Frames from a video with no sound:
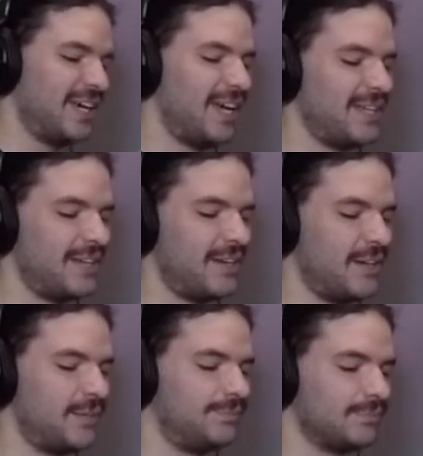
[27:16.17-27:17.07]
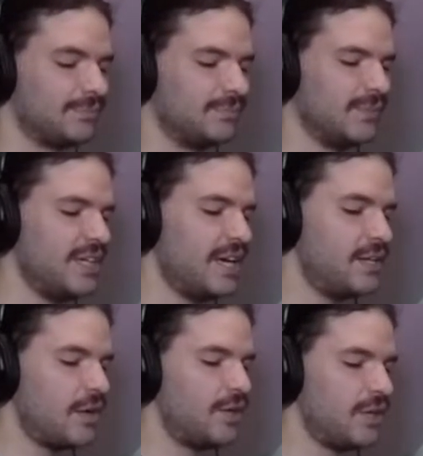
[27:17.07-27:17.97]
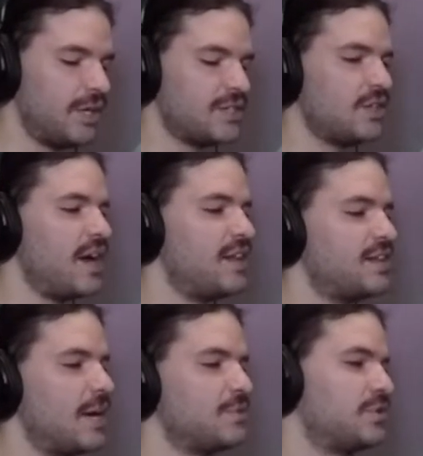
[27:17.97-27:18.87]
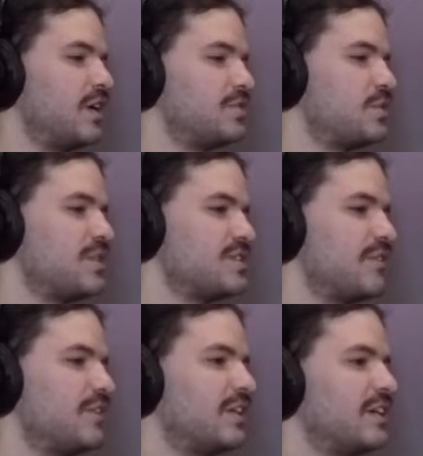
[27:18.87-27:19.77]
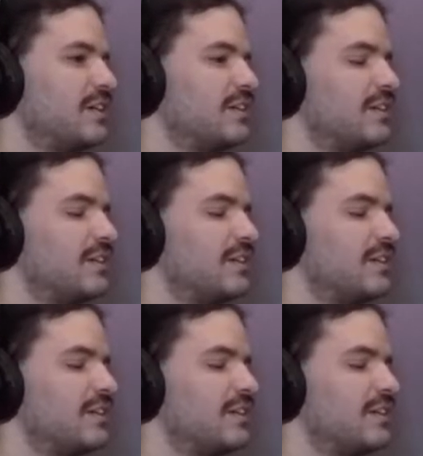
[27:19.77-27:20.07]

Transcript: And then no, like because a lot of the times they'll tell stories and stuff. It's like